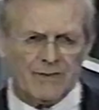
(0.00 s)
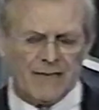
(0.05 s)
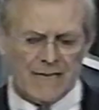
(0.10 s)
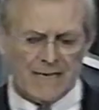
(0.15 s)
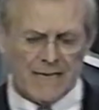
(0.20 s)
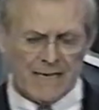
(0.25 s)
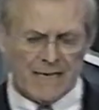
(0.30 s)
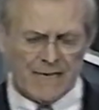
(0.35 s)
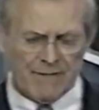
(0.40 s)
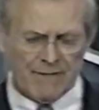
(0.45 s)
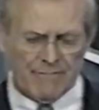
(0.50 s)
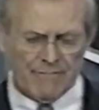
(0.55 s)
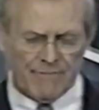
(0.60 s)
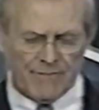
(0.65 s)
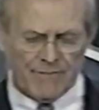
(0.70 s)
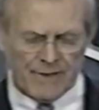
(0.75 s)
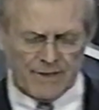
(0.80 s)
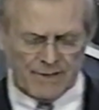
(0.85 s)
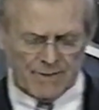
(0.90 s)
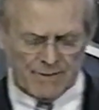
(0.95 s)
have
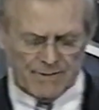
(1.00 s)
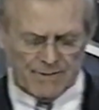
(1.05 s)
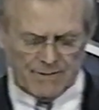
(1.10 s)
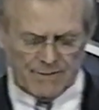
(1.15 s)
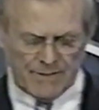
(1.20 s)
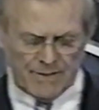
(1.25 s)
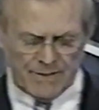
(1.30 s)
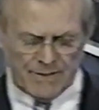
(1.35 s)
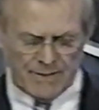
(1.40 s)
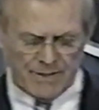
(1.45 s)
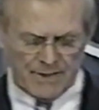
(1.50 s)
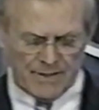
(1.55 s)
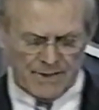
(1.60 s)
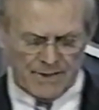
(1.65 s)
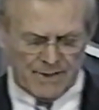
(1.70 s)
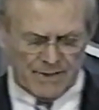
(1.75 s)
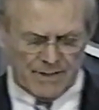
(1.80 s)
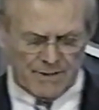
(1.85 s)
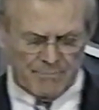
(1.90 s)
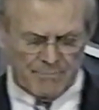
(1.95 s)

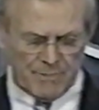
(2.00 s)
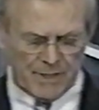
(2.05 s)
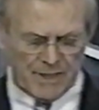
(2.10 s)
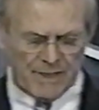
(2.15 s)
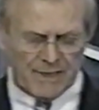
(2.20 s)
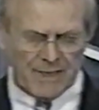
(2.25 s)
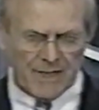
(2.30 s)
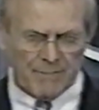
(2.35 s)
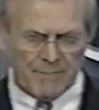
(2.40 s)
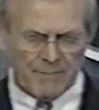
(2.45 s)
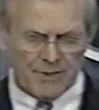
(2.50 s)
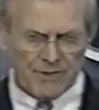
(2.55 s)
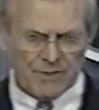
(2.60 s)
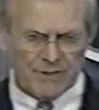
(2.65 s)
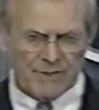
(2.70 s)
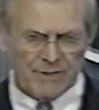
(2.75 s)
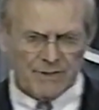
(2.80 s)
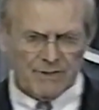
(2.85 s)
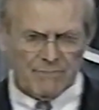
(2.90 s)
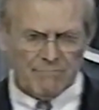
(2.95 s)
been damaged.
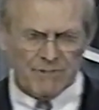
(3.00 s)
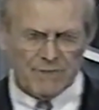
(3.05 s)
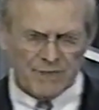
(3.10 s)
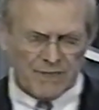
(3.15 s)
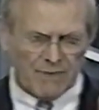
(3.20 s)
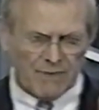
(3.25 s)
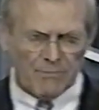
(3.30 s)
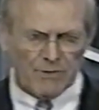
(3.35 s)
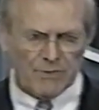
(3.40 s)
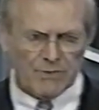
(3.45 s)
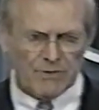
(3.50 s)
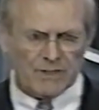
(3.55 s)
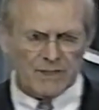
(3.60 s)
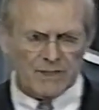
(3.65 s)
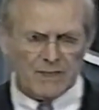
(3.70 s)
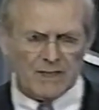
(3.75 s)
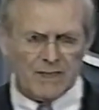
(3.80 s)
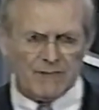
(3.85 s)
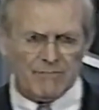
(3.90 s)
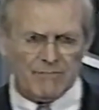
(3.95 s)
Several are
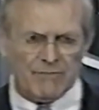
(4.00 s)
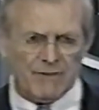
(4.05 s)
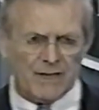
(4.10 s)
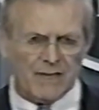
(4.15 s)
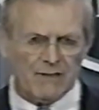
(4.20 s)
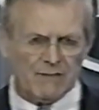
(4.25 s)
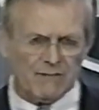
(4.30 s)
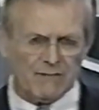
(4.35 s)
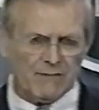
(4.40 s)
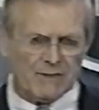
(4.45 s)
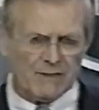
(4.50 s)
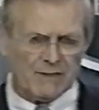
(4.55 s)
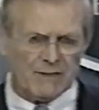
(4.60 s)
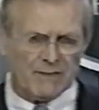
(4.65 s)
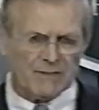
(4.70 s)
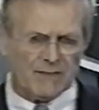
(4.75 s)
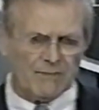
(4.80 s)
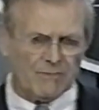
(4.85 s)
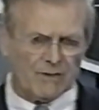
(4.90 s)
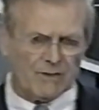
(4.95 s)
still on fire.
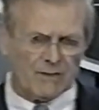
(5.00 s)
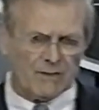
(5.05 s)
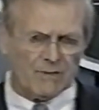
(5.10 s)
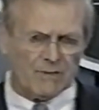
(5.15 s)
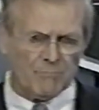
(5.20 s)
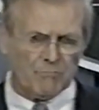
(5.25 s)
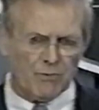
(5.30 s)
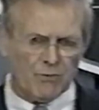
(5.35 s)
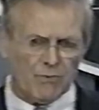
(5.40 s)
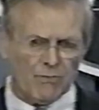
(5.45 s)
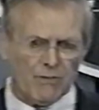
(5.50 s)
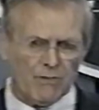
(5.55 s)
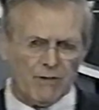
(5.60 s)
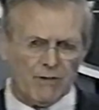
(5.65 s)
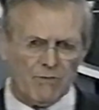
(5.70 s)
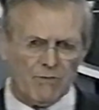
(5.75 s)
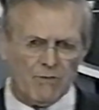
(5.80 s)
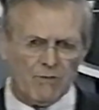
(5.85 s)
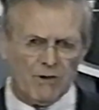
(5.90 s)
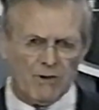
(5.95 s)
Several are pouring
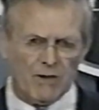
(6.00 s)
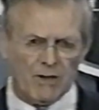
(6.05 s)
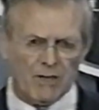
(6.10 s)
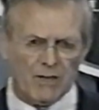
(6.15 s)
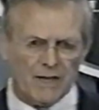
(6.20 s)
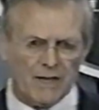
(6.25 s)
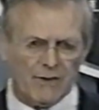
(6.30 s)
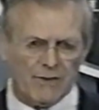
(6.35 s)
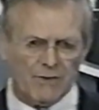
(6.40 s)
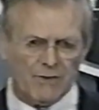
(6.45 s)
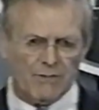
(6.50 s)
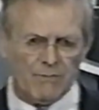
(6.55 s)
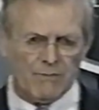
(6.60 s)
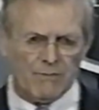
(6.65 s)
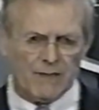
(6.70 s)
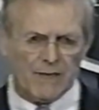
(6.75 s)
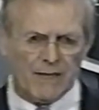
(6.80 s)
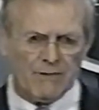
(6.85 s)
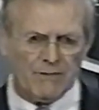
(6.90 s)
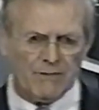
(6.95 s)
oil onto the
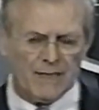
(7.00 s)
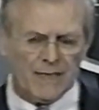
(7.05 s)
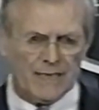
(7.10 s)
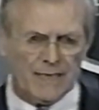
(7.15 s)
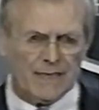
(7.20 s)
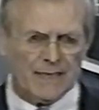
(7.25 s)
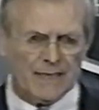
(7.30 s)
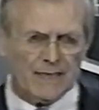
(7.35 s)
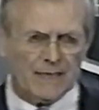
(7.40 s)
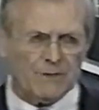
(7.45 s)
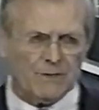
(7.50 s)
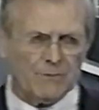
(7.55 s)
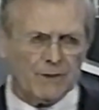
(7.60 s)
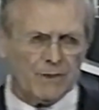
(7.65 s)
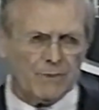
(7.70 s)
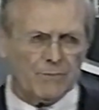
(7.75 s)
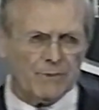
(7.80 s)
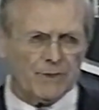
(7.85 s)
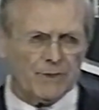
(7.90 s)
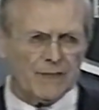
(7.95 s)
ground. We
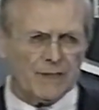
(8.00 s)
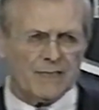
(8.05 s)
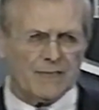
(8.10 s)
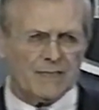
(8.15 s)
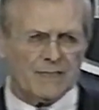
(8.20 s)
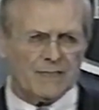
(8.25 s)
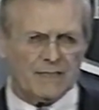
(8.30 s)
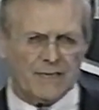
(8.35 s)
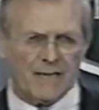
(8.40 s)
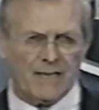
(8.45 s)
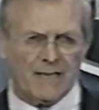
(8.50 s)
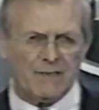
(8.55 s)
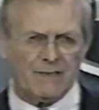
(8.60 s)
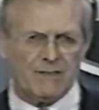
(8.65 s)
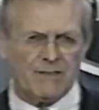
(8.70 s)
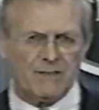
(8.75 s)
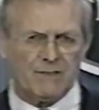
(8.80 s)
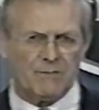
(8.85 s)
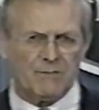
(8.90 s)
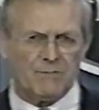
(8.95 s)
would intend
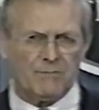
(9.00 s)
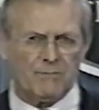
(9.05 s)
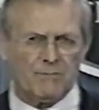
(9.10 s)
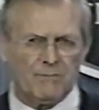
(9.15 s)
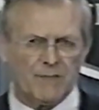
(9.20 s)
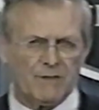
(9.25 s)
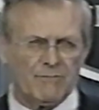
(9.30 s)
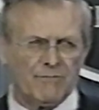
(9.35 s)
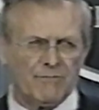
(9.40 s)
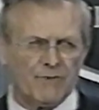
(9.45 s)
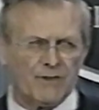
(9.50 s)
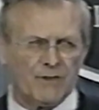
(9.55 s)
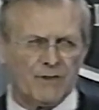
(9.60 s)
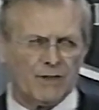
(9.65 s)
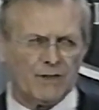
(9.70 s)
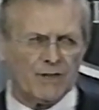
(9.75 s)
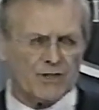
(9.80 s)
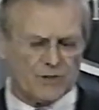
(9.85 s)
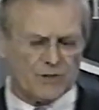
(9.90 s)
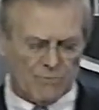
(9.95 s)
to, in fairly
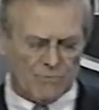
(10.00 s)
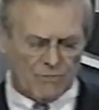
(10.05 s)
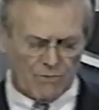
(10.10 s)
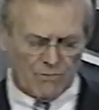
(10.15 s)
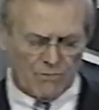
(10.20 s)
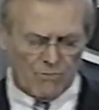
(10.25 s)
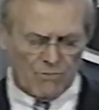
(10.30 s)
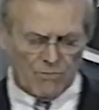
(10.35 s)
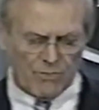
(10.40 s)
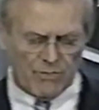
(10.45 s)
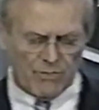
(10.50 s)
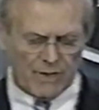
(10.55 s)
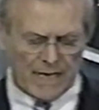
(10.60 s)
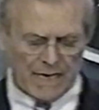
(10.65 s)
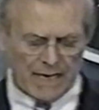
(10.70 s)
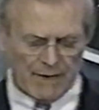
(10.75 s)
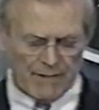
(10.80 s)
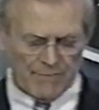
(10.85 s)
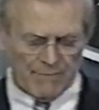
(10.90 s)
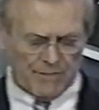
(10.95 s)
short order, have the
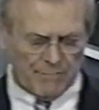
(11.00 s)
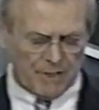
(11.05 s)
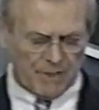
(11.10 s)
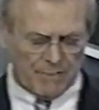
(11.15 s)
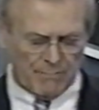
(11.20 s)
people